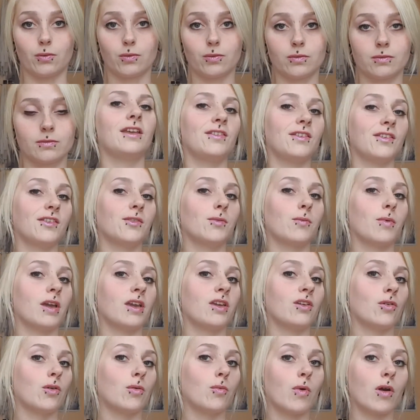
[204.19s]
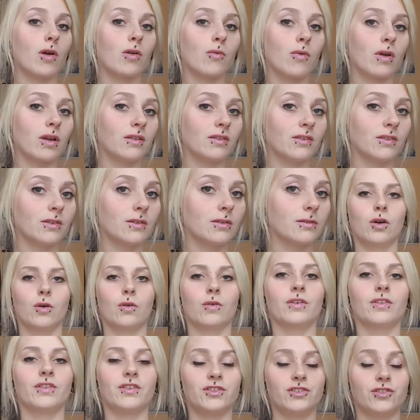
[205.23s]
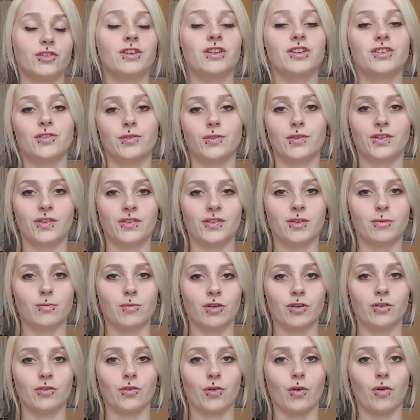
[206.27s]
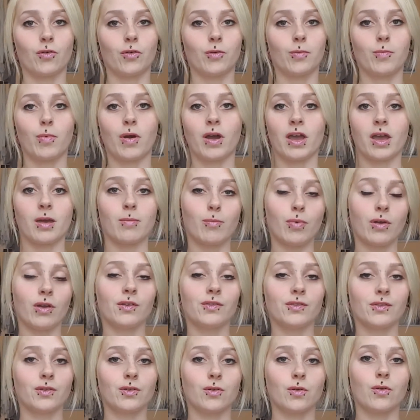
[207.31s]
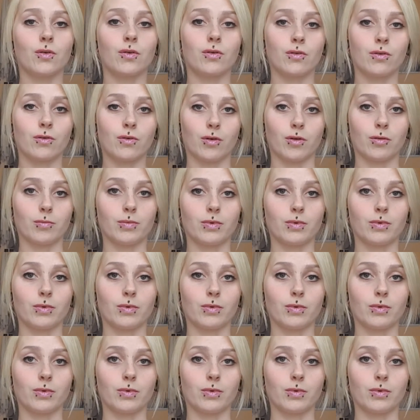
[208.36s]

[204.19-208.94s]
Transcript: Is this the way your world runs? Or is the judicial system controlled by a person or a group?